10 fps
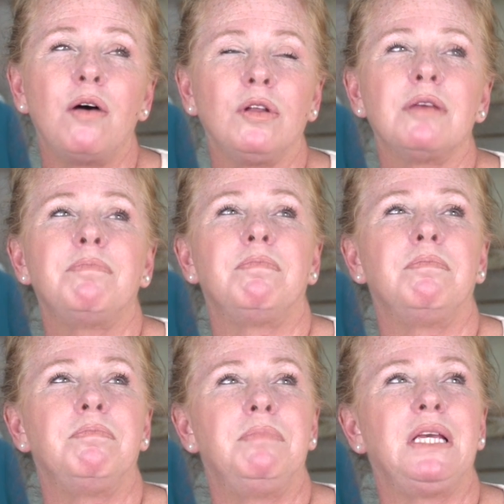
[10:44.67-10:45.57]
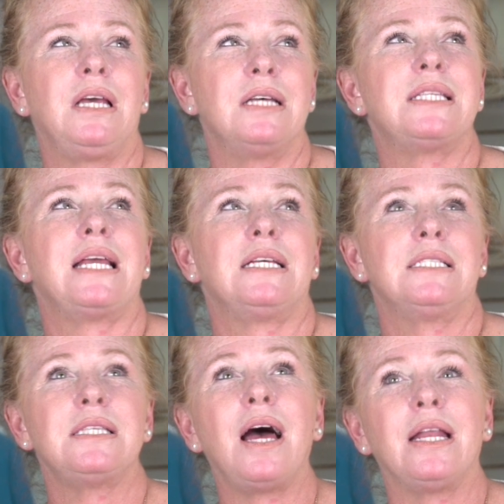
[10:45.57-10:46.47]
only because they can
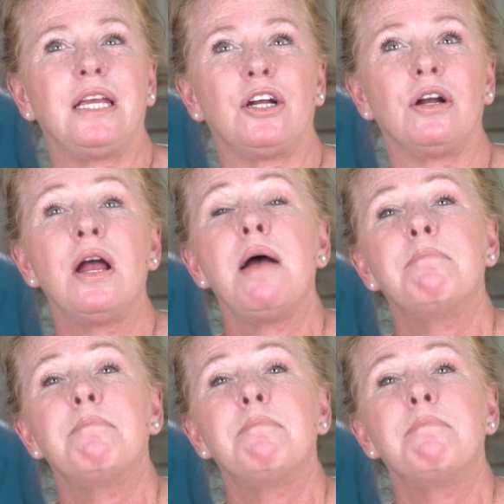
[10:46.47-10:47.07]
sign here,